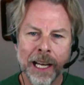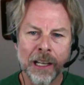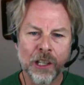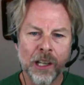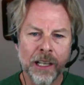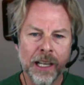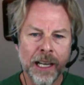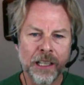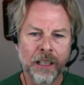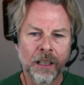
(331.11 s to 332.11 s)
English like
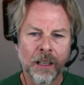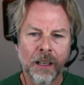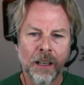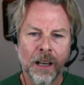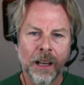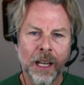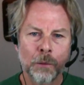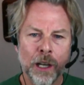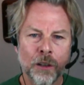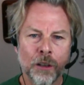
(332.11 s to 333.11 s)
that, I think
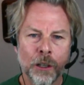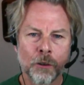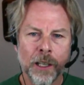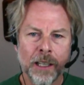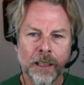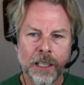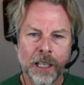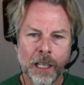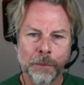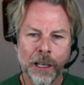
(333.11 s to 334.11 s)
we can all agree, is a
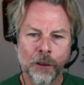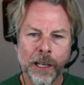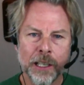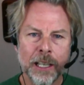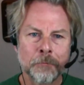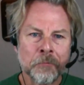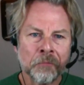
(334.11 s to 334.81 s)
little bit crazy.